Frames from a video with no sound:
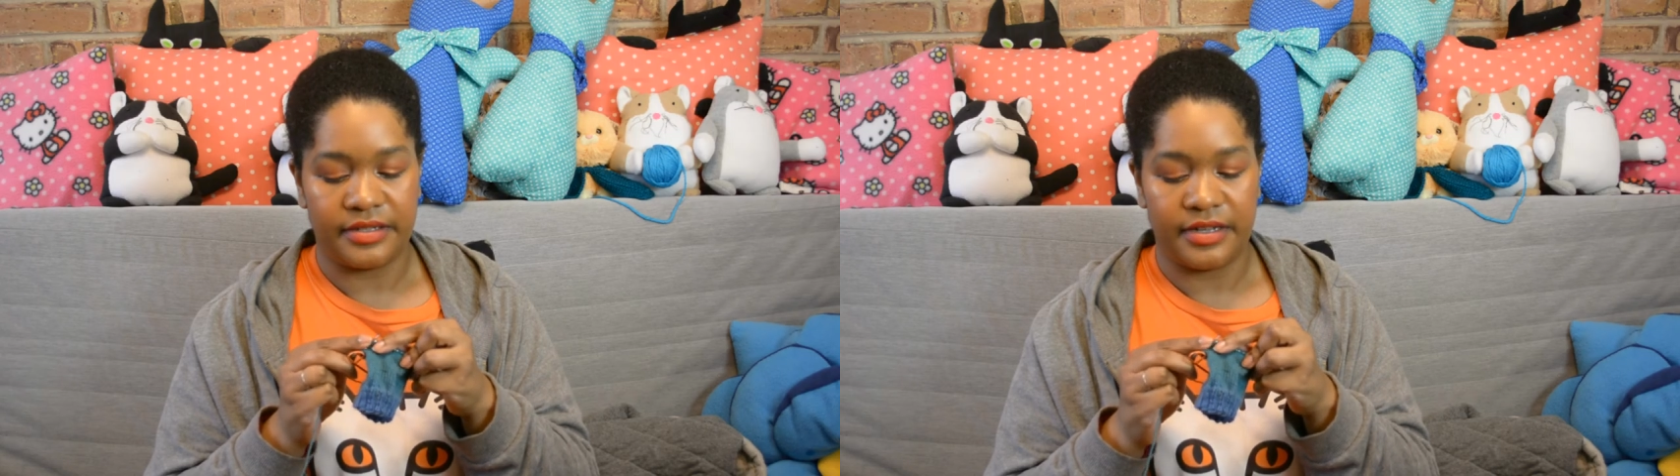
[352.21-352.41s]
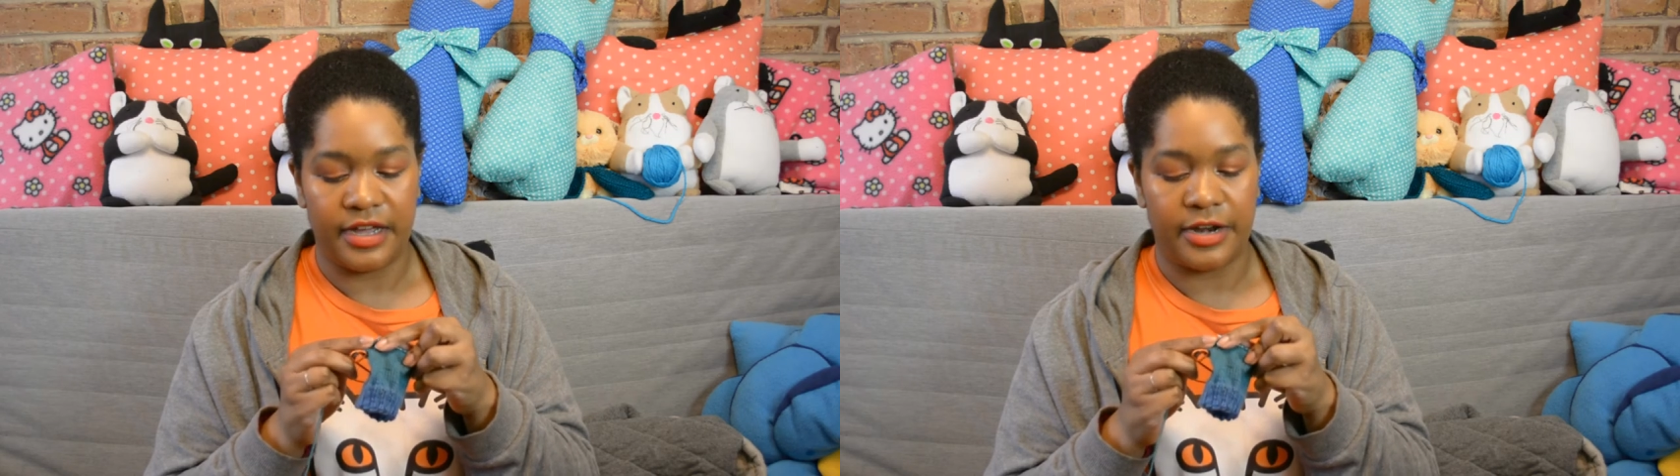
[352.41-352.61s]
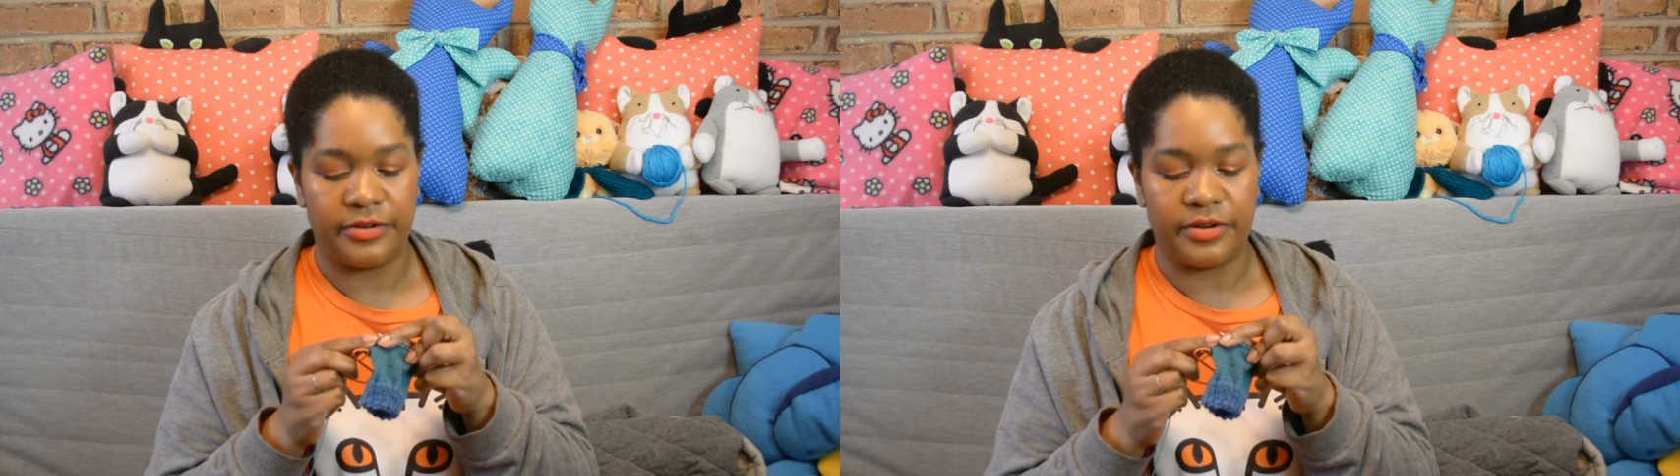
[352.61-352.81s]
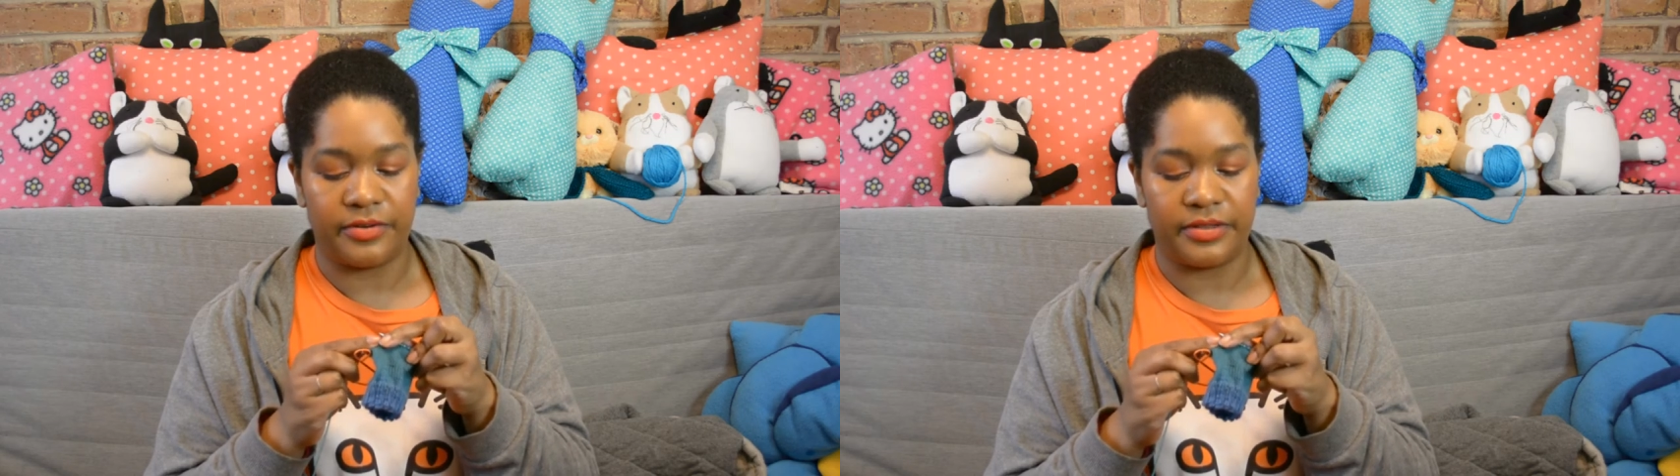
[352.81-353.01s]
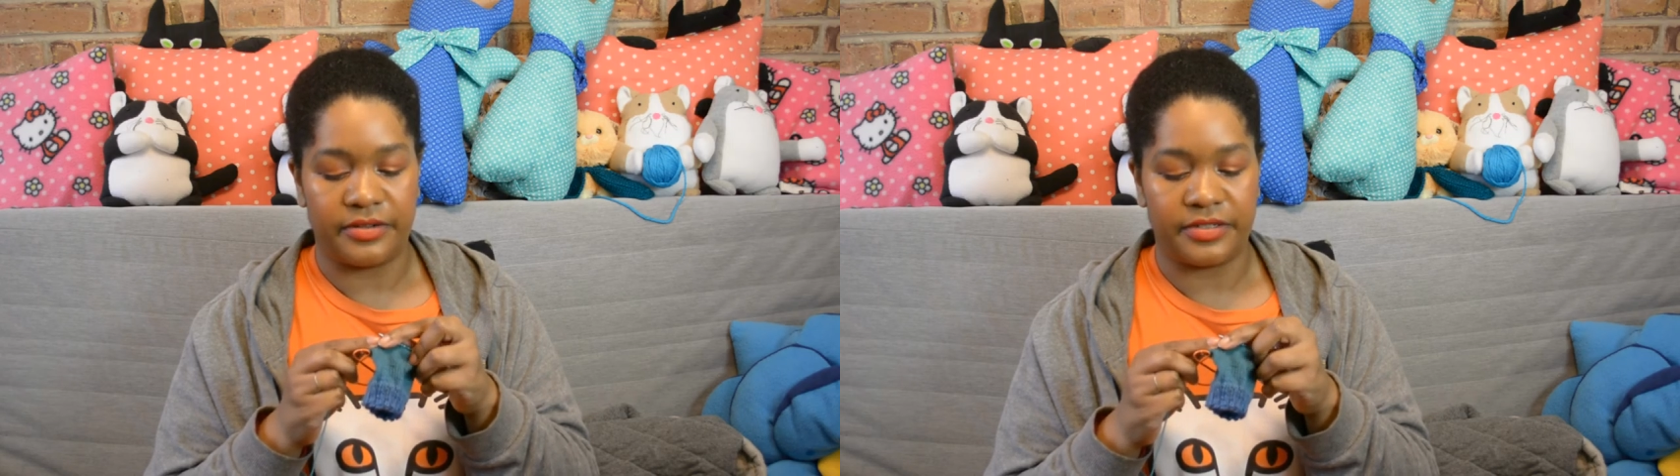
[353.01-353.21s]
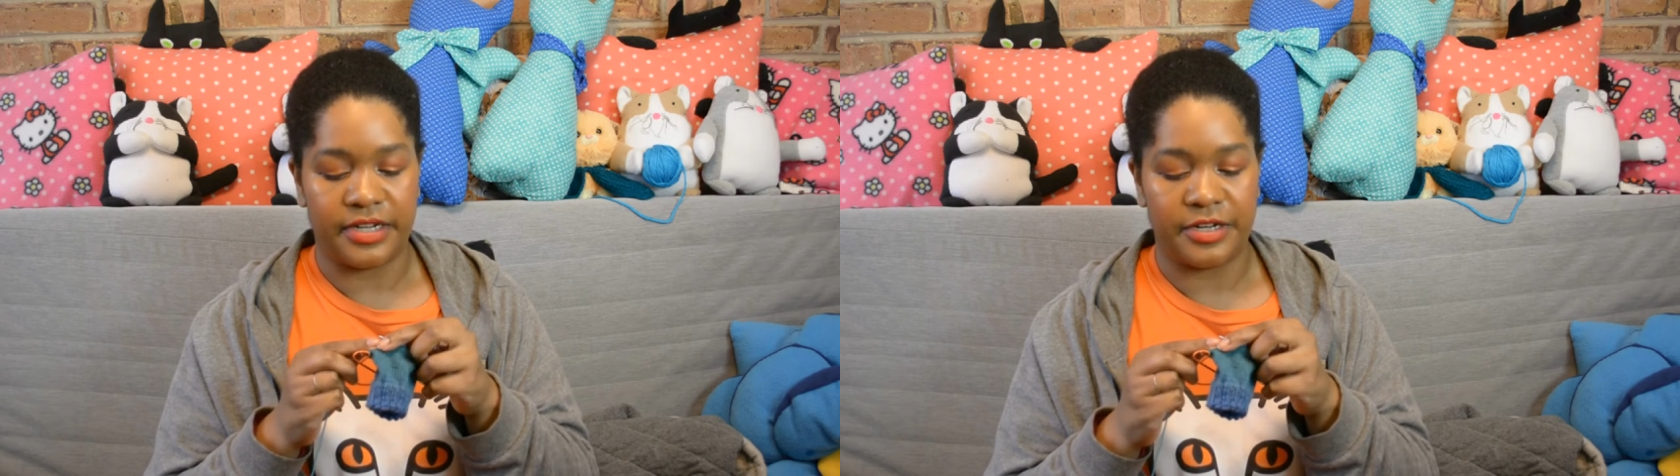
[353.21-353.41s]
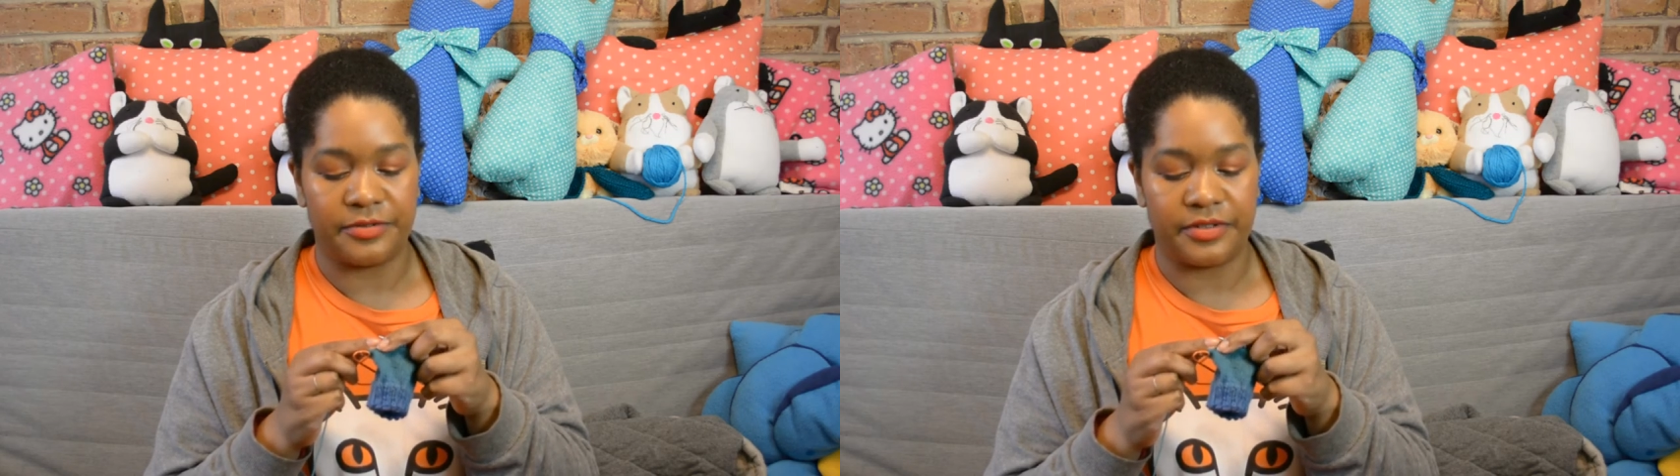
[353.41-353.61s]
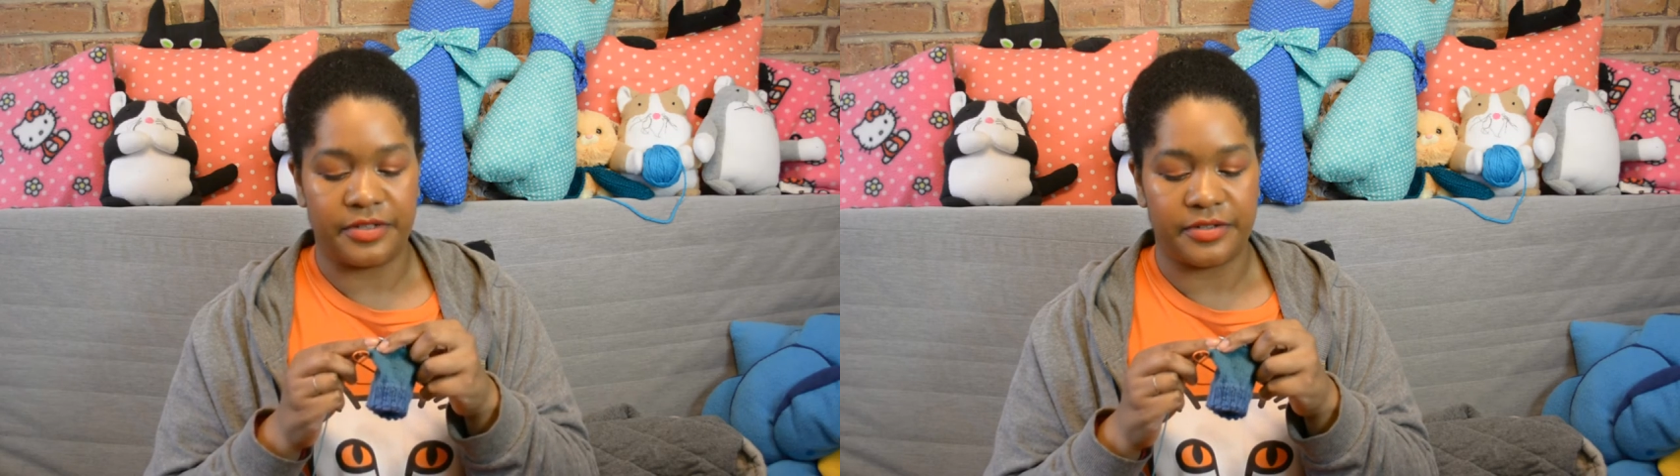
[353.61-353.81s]
I don't know what their
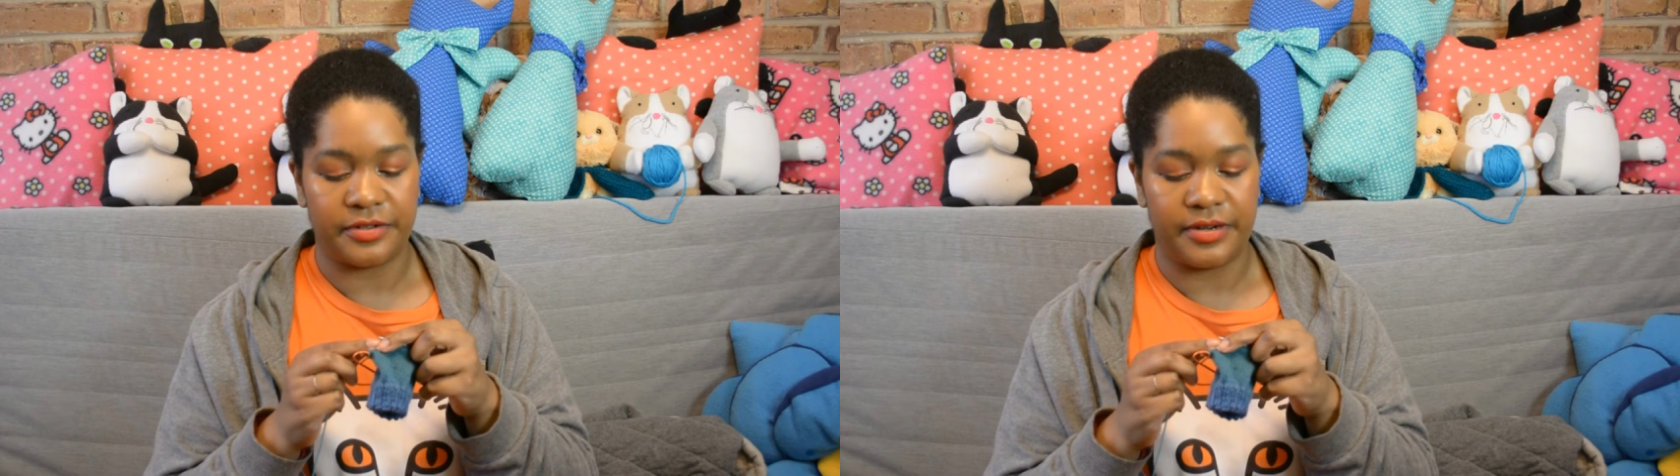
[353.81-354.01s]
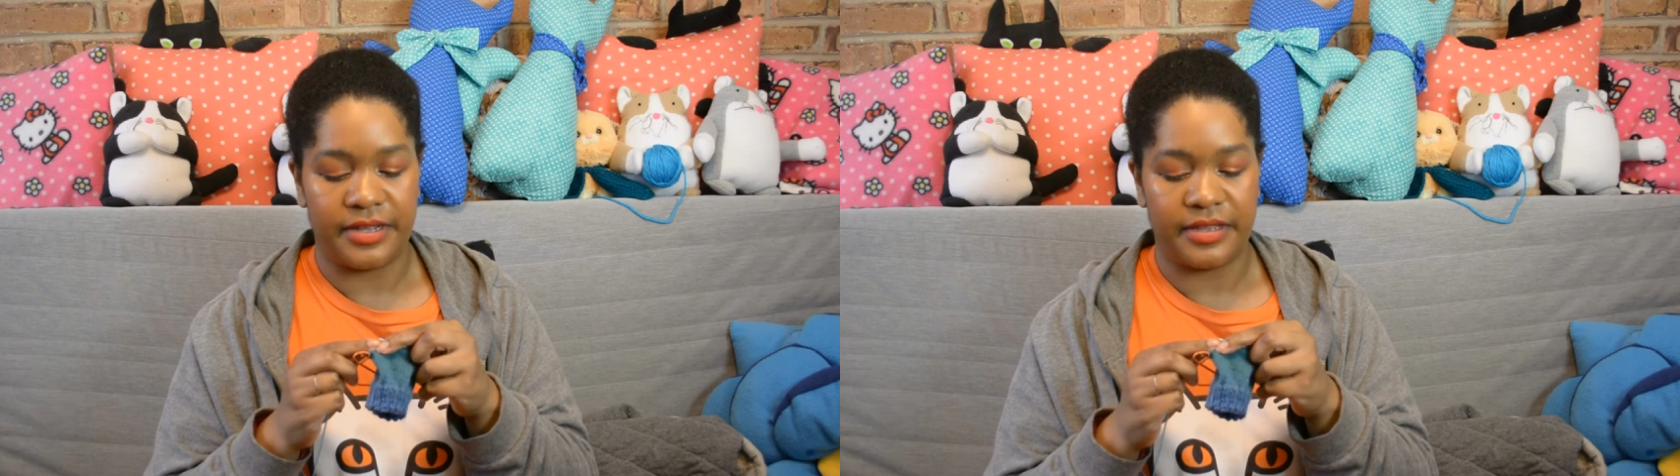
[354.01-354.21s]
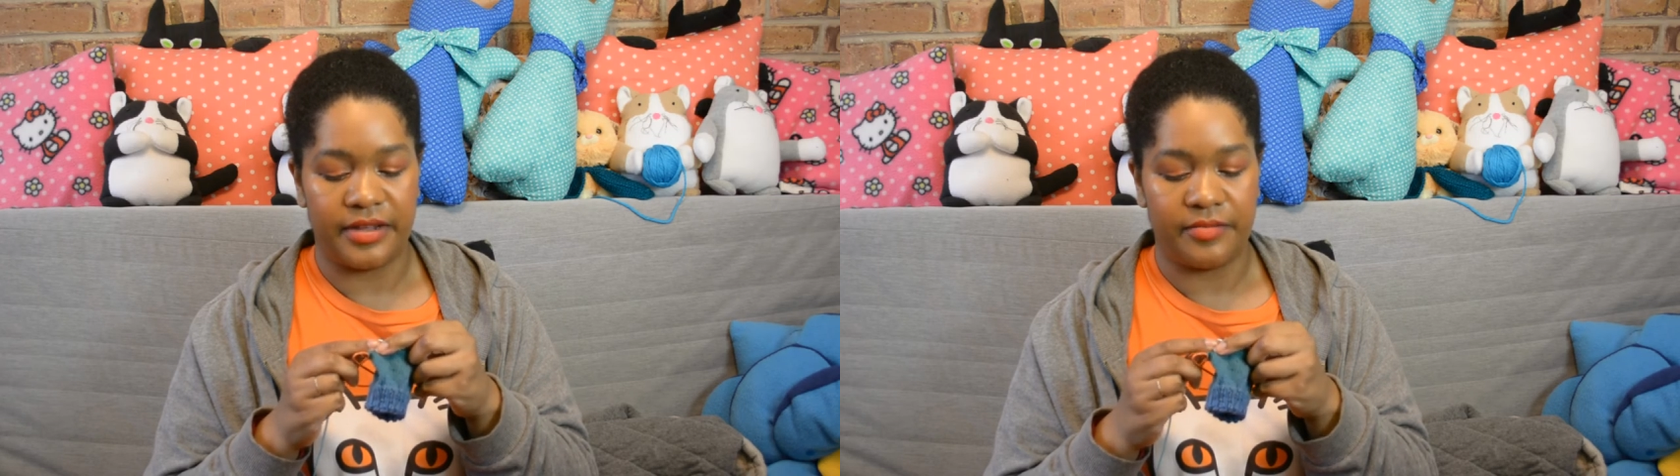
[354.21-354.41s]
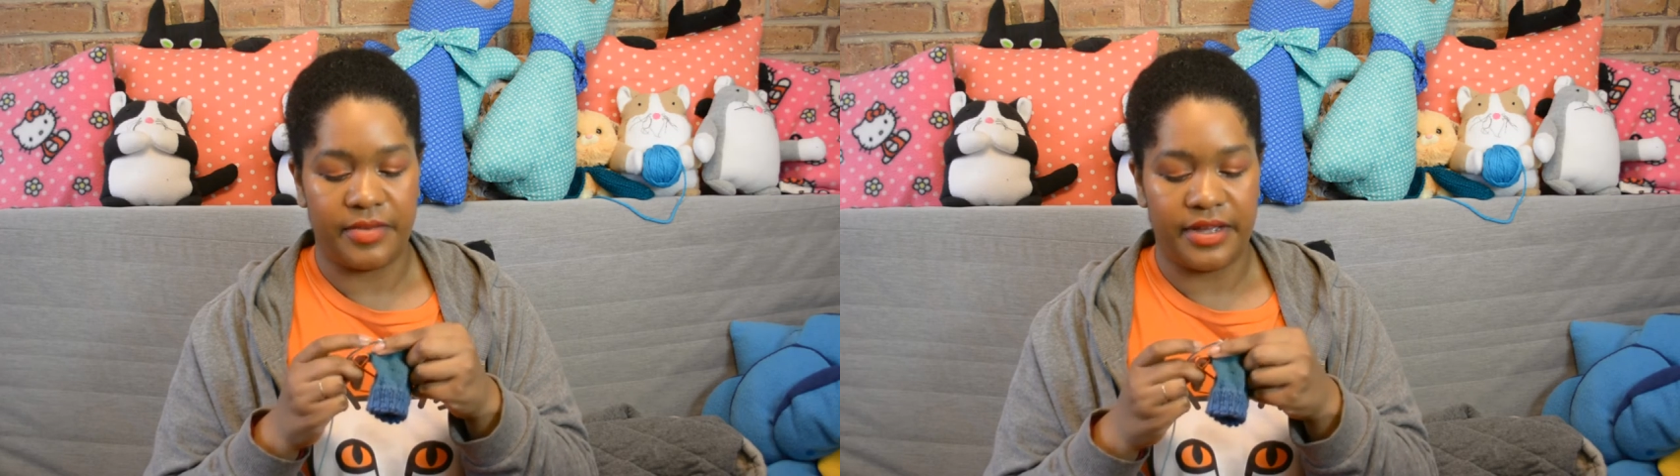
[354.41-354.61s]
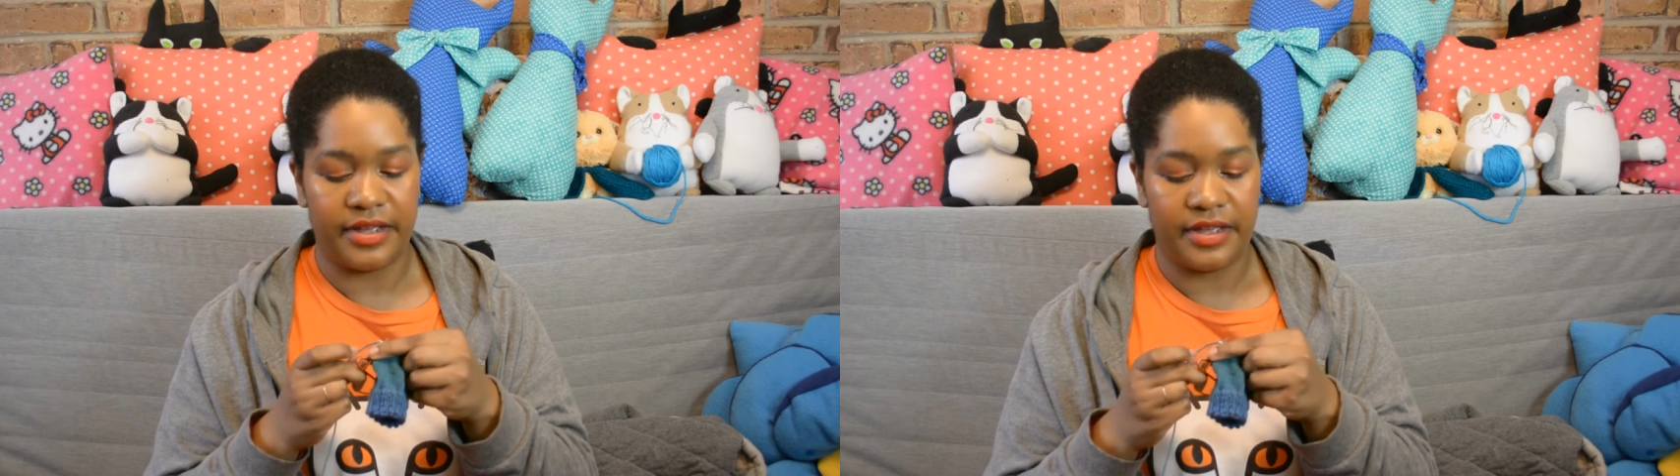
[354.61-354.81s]
schedule is or anything, but